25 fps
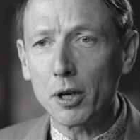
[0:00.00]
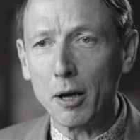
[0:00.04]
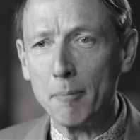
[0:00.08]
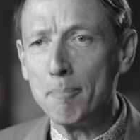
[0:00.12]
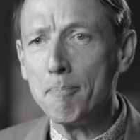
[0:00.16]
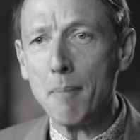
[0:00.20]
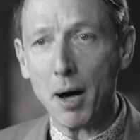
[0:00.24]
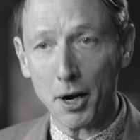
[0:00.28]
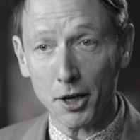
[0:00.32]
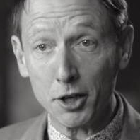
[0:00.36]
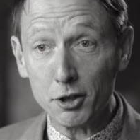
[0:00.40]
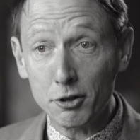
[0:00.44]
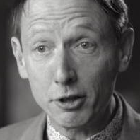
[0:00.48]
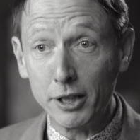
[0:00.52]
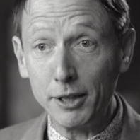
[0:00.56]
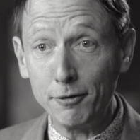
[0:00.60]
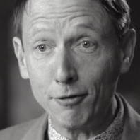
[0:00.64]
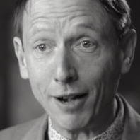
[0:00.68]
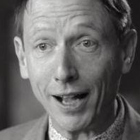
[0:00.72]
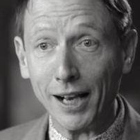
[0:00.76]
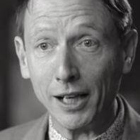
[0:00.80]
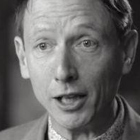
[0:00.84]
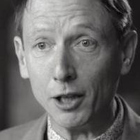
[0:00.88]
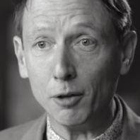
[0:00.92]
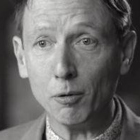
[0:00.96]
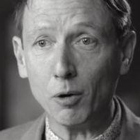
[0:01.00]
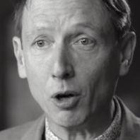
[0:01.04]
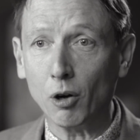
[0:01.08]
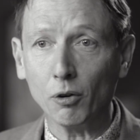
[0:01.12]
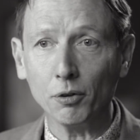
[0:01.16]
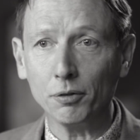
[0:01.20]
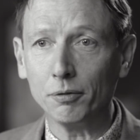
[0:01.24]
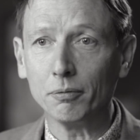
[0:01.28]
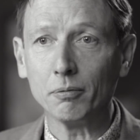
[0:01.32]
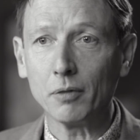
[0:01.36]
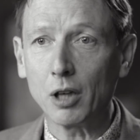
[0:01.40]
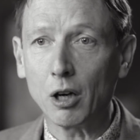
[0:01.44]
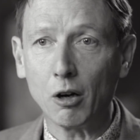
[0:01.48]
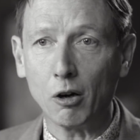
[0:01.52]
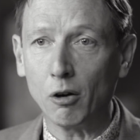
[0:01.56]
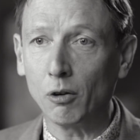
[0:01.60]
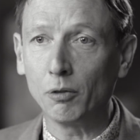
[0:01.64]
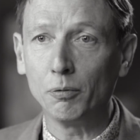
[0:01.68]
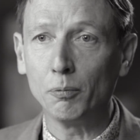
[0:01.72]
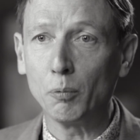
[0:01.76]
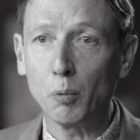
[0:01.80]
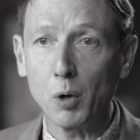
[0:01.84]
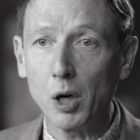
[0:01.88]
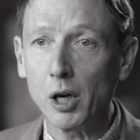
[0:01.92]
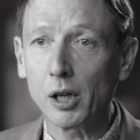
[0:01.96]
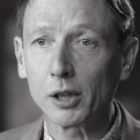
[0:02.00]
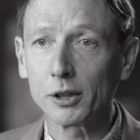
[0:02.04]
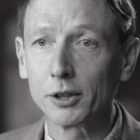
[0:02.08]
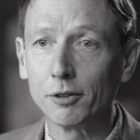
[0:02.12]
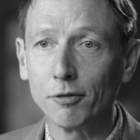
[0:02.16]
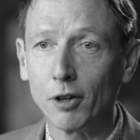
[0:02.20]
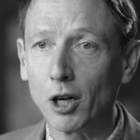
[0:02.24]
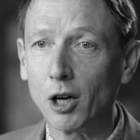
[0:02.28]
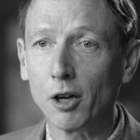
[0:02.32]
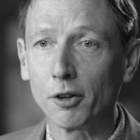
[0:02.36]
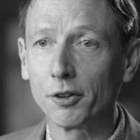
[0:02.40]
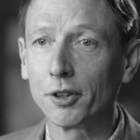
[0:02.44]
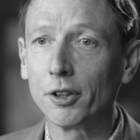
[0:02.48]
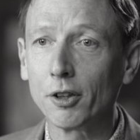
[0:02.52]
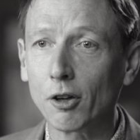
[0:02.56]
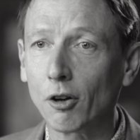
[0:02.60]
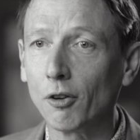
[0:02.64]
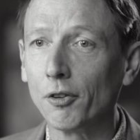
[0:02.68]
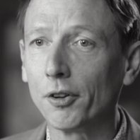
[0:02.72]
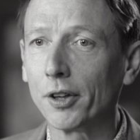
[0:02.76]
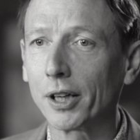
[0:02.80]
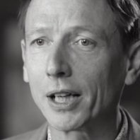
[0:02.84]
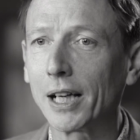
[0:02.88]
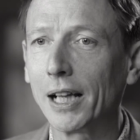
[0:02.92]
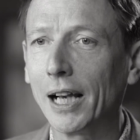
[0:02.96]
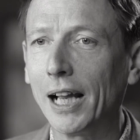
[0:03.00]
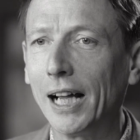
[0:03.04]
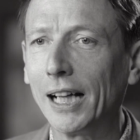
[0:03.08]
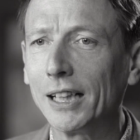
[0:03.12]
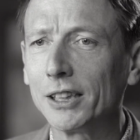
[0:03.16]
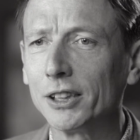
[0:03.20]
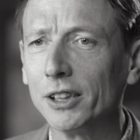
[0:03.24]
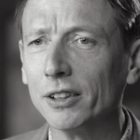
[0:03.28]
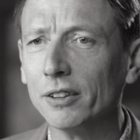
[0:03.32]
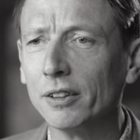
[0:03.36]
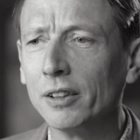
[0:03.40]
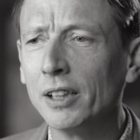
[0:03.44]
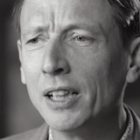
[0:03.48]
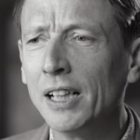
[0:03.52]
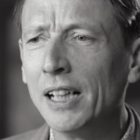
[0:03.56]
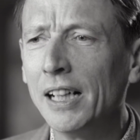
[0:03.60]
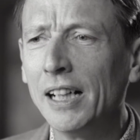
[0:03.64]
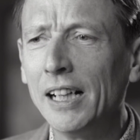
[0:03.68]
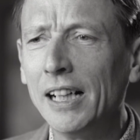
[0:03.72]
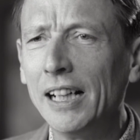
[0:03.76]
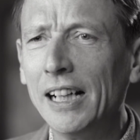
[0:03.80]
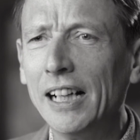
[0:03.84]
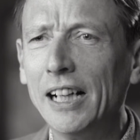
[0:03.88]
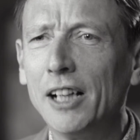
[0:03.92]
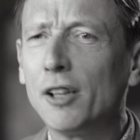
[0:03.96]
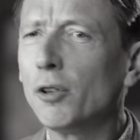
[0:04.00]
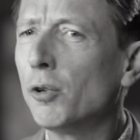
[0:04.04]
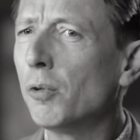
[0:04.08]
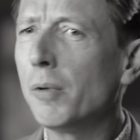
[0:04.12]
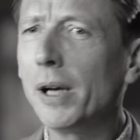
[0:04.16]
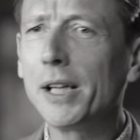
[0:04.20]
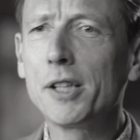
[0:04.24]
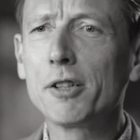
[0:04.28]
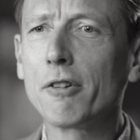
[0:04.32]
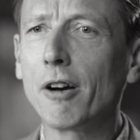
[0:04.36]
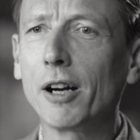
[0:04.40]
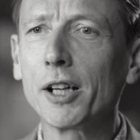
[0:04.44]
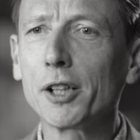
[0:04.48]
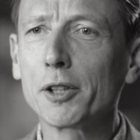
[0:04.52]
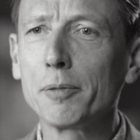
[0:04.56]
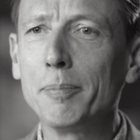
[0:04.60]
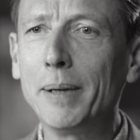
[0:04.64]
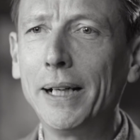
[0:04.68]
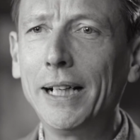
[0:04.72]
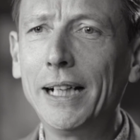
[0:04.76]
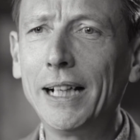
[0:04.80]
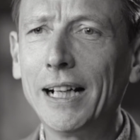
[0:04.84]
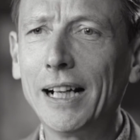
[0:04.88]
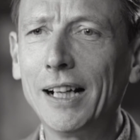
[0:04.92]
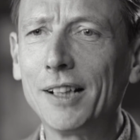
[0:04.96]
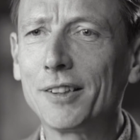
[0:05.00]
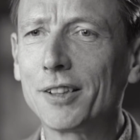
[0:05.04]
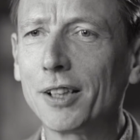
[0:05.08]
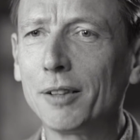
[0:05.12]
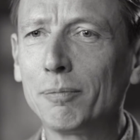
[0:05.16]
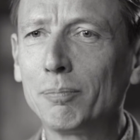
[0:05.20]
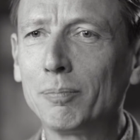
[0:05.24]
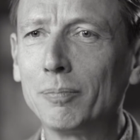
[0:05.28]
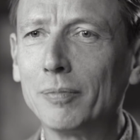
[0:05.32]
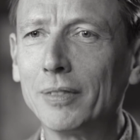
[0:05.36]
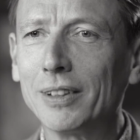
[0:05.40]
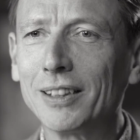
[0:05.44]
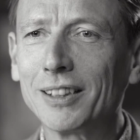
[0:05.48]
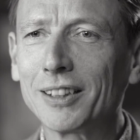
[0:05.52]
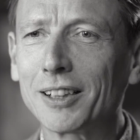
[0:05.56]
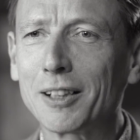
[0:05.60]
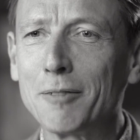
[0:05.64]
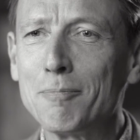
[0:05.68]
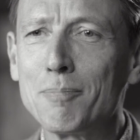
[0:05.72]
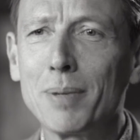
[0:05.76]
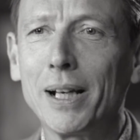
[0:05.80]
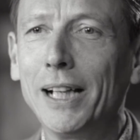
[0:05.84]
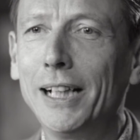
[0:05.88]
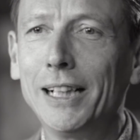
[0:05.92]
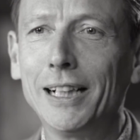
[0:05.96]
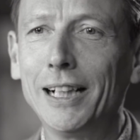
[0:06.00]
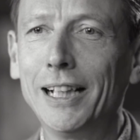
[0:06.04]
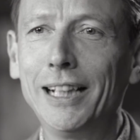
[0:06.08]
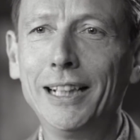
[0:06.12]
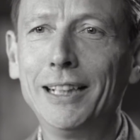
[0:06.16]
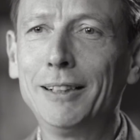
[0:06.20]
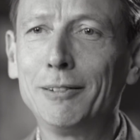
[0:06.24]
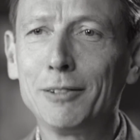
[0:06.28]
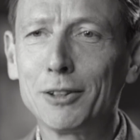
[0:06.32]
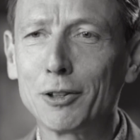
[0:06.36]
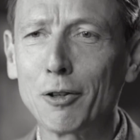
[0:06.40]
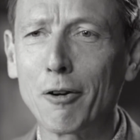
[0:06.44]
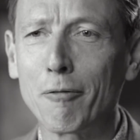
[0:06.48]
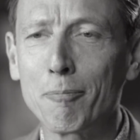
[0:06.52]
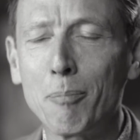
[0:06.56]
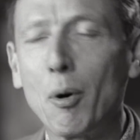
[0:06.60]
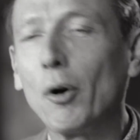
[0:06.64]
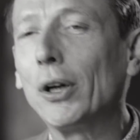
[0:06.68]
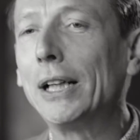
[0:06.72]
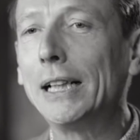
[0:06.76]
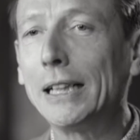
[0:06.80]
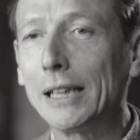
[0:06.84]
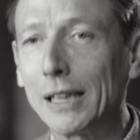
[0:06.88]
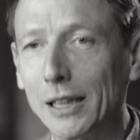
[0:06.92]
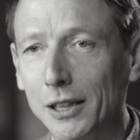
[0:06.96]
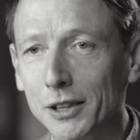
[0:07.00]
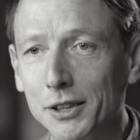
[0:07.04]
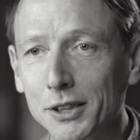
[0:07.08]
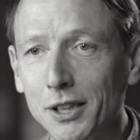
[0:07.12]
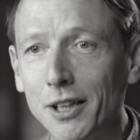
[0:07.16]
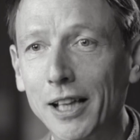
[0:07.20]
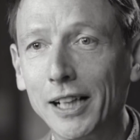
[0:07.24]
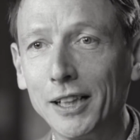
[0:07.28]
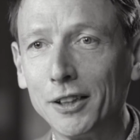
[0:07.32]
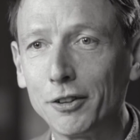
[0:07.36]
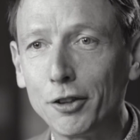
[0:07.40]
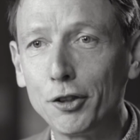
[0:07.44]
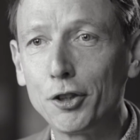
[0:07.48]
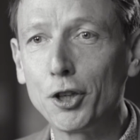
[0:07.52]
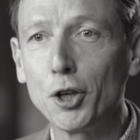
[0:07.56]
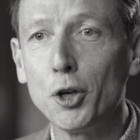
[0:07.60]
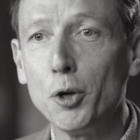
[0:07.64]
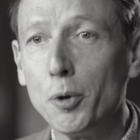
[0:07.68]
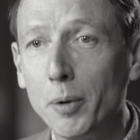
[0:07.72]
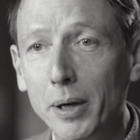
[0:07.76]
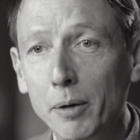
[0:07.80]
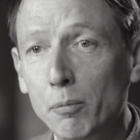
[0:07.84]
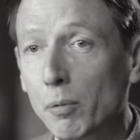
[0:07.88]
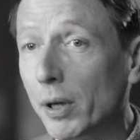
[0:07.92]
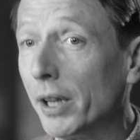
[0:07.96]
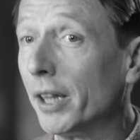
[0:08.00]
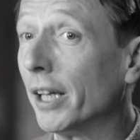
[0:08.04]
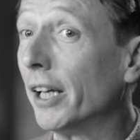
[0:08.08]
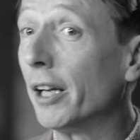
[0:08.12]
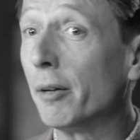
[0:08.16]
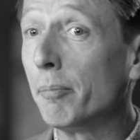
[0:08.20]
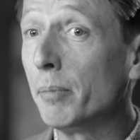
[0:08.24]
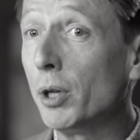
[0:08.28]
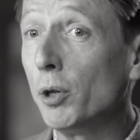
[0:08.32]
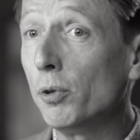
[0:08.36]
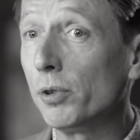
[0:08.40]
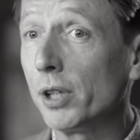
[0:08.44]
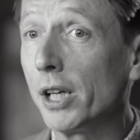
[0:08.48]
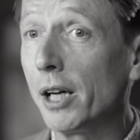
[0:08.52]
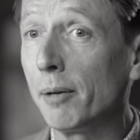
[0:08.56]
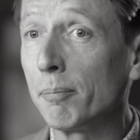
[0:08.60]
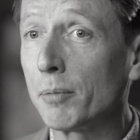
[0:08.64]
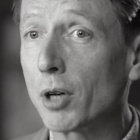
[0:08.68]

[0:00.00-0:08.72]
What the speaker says: a monetary value on works of art and on the collection. It always strikes me as a completely sort of pointless thing to do within a museum